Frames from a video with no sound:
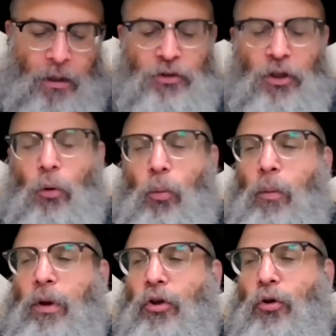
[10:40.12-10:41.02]
So
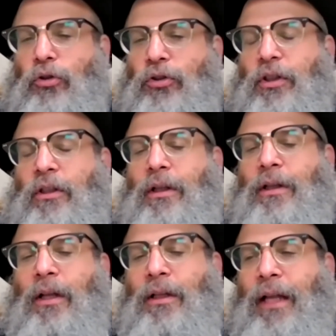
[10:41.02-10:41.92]
when we use the,
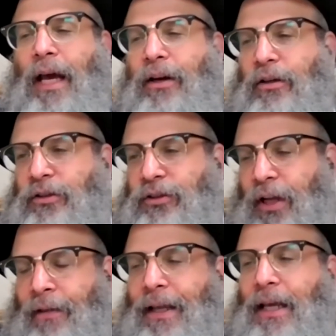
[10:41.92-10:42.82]
the letters
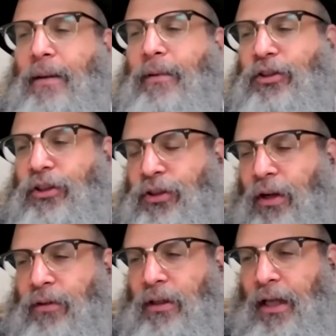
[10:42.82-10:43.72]
and the images
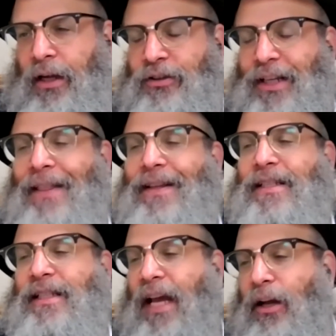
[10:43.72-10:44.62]
of the letters and the
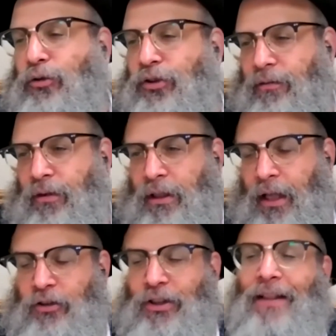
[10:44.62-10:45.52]
sounds of the
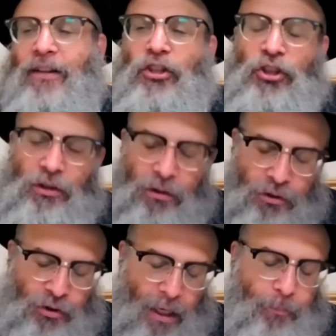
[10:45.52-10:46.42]
letters and the, sh-
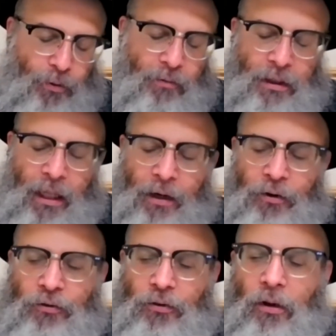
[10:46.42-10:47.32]
the shapes of the
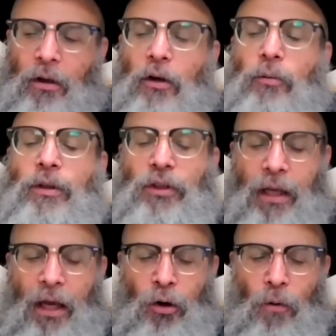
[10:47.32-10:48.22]
letters, which
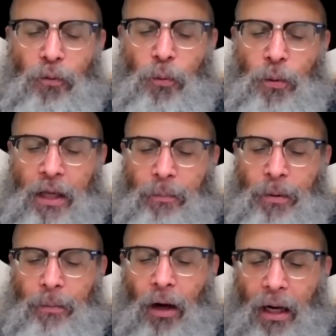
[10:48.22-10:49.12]
again, hopefully we keep
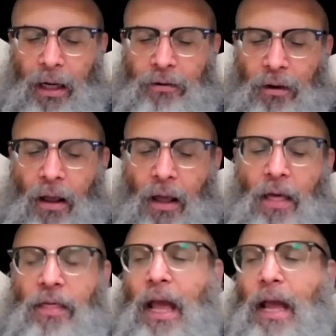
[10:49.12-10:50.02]
in mind,
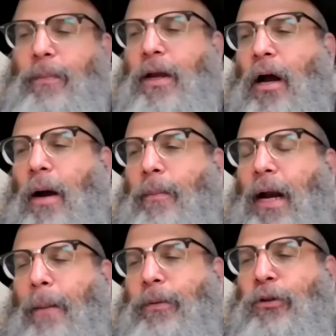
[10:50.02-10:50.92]
they become an
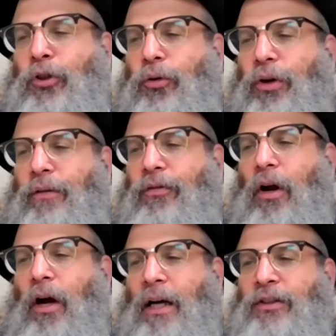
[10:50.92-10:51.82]
opportunity for
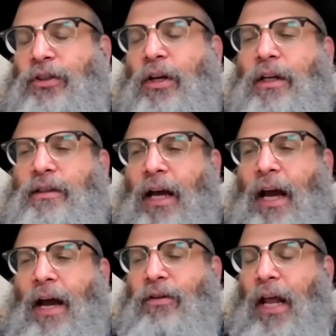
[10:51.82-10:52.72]
us to
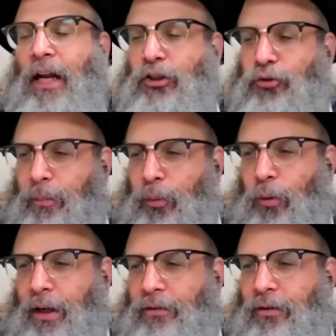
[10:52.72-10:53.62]
have an entry
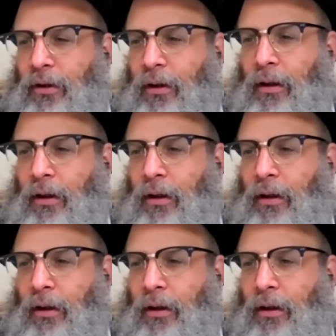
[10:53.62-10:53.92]
point